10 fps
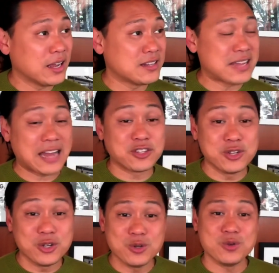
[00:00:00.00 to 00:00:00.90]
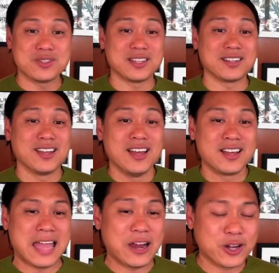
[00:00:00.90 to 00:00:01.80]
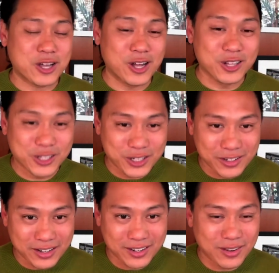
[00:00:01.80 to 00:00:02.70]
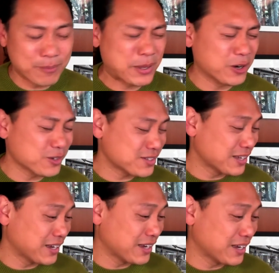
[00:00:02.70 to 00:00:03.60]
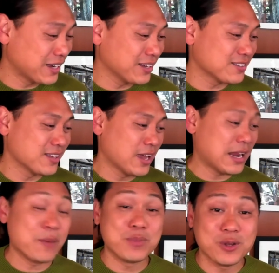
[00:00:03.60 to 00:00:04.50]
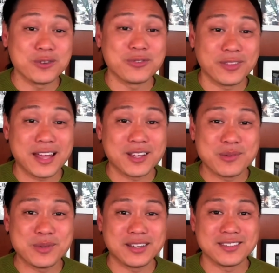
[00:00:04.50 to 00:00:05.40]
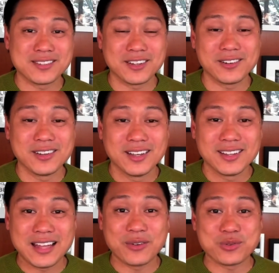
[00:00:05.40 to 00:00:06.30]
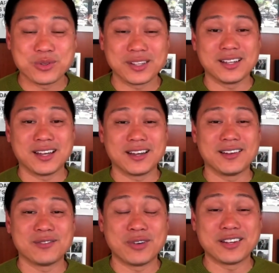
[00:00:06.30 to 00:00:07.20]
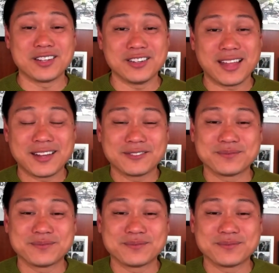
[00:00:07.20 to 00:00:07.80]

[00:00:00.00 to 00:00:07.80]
tattoos and hair color and piercings, and how beautiful that could be. So that was really fun to do that.